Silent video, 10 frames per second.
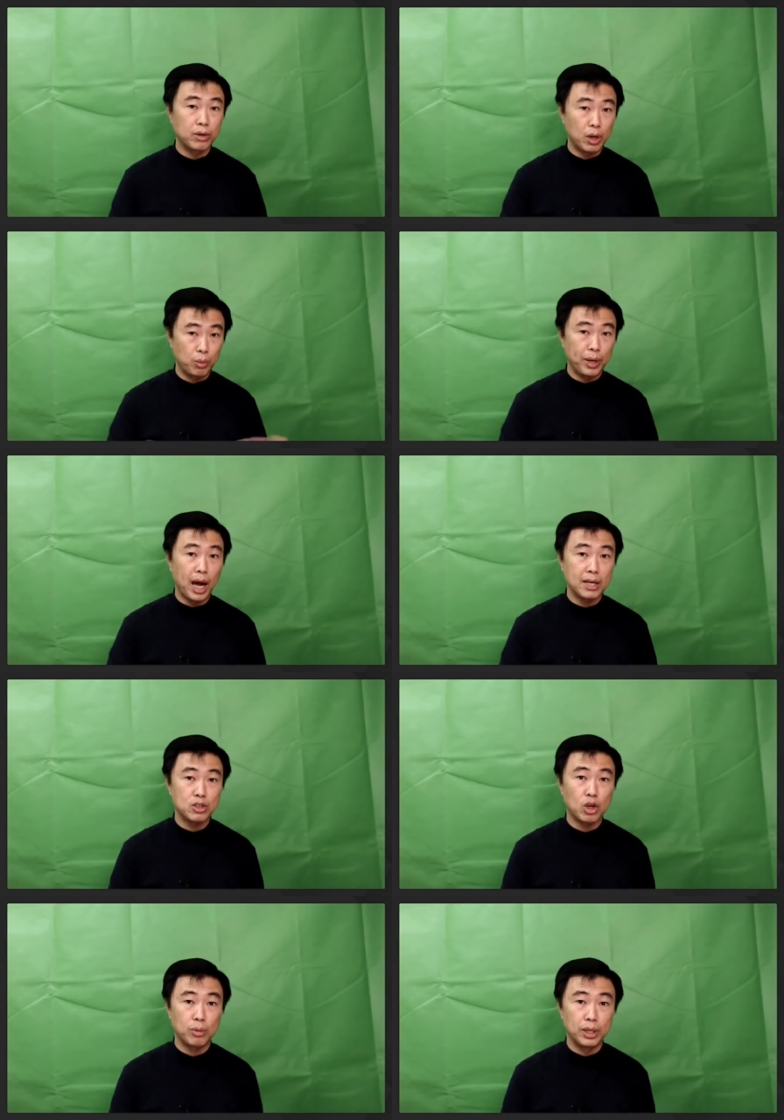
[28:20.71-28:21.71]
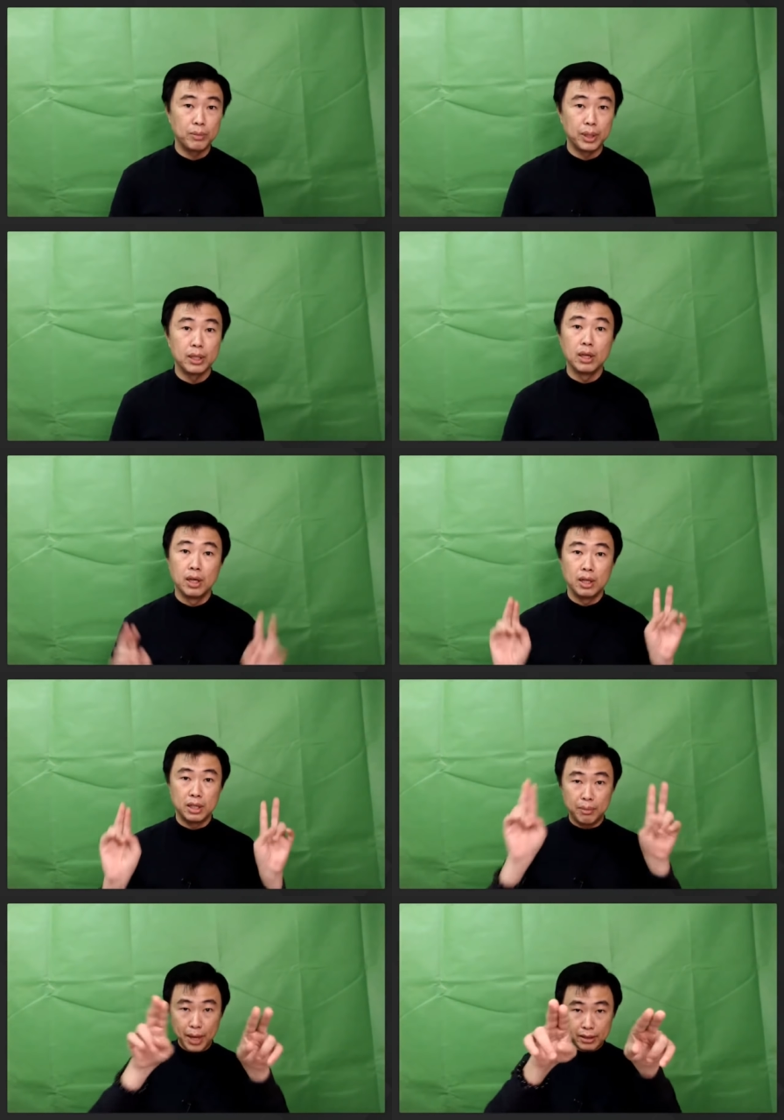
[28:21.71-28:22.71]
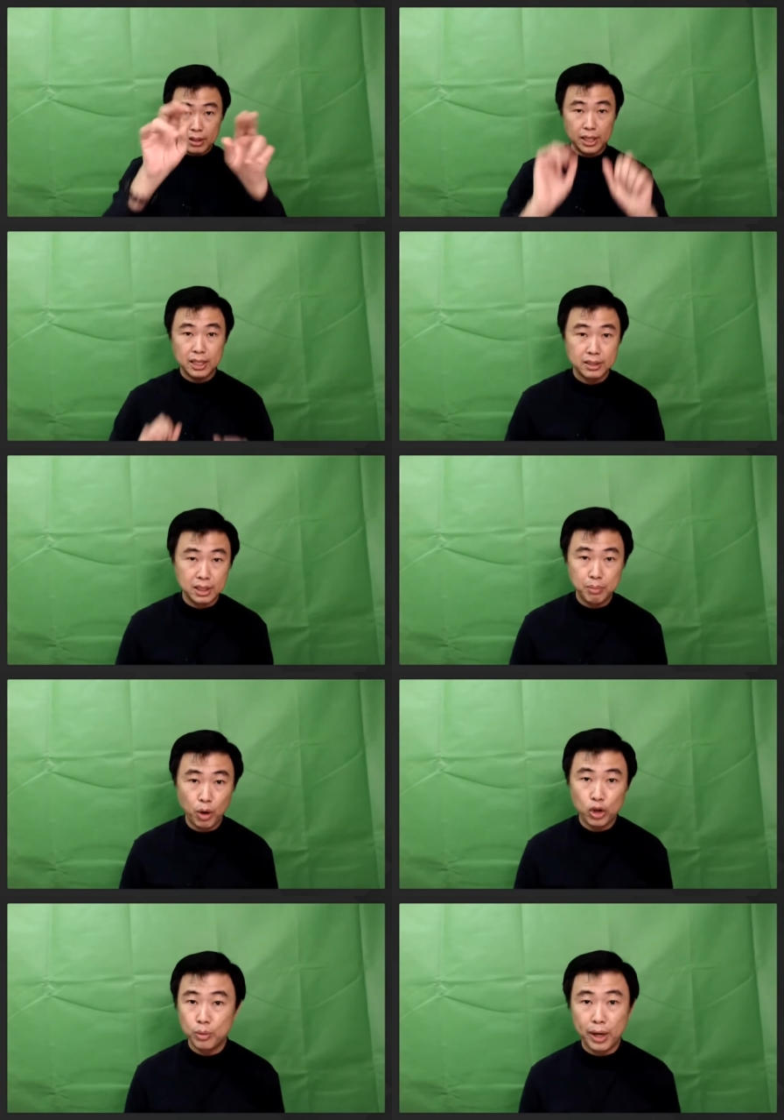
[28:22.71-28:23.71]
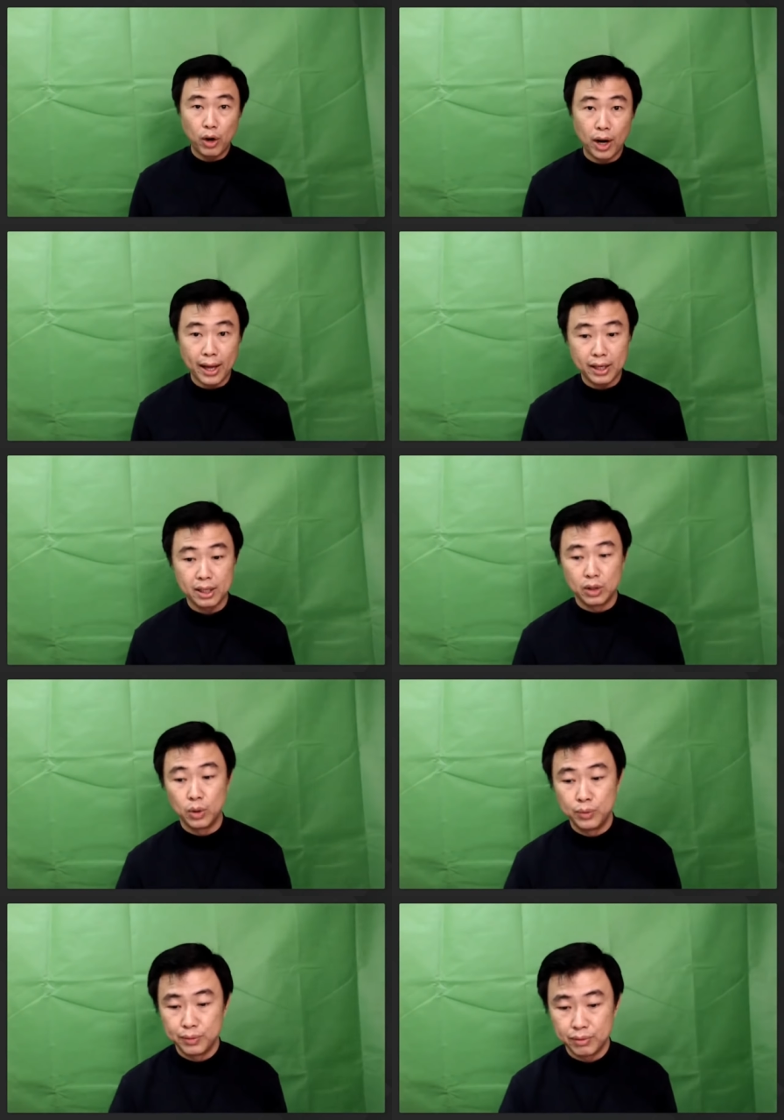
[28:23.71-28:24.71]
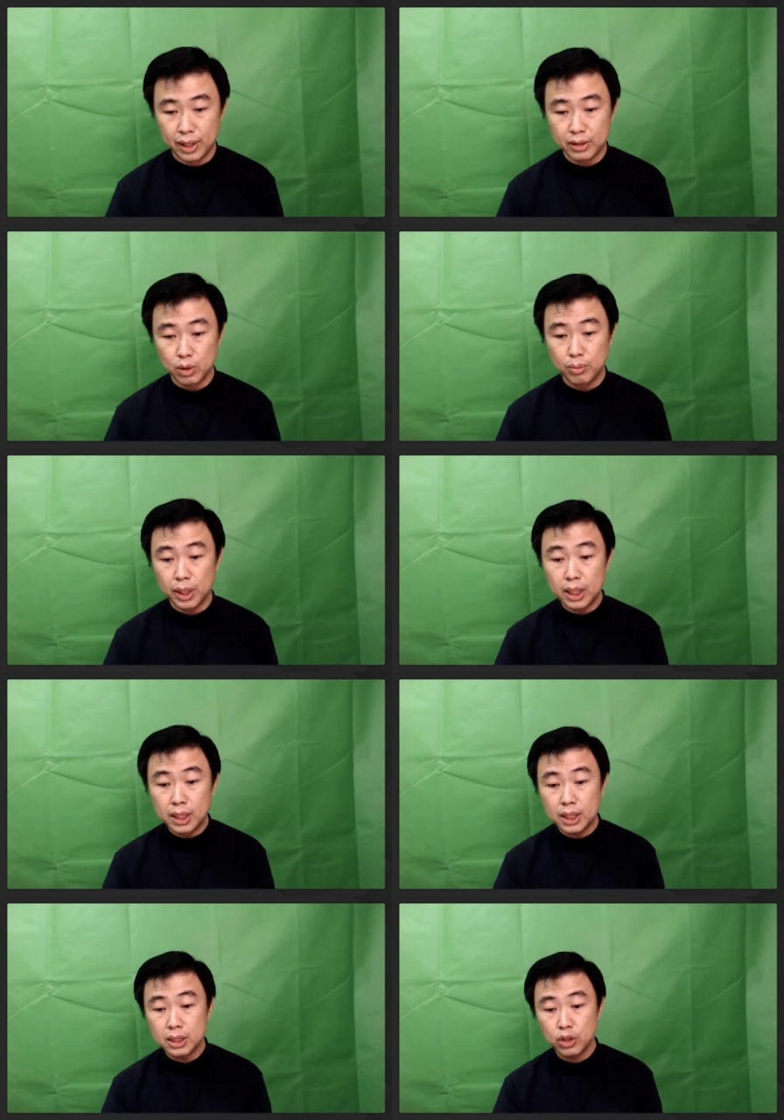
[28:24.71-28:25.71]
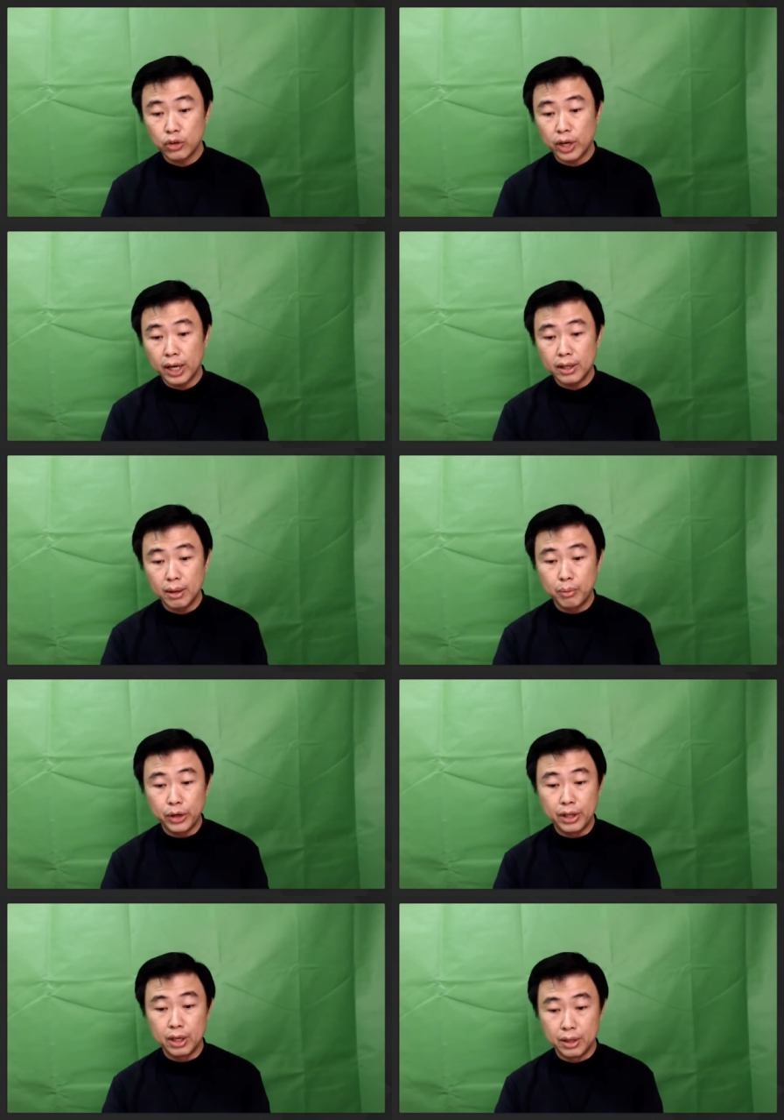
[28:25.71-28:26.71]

There will be hard stop on it, but the method that is deployed, you may not like it though, right? So, but it does create a breather.